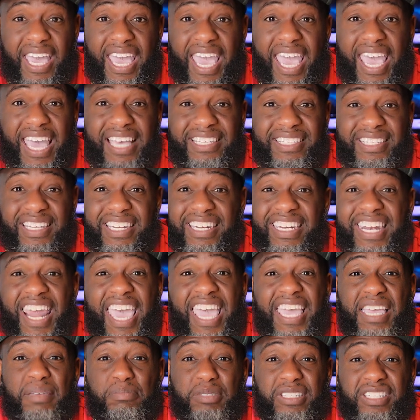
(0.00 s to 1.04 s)
As the
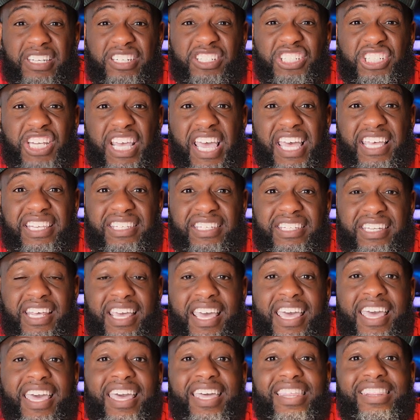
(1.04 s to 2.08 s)
name suggests,
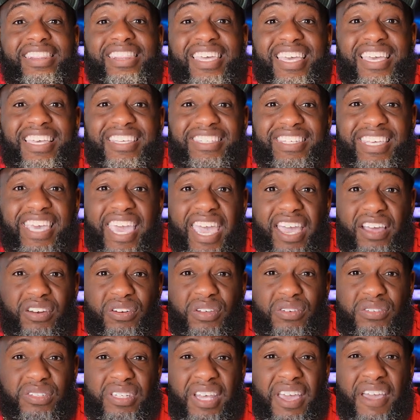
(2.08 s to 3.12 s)
these
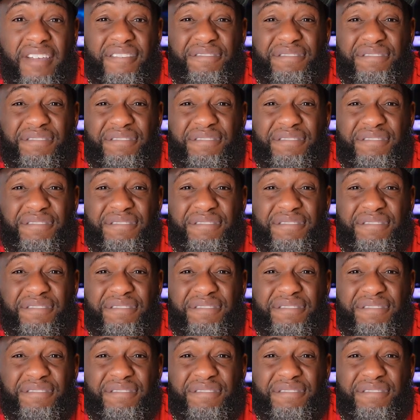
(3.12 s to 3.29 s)
candles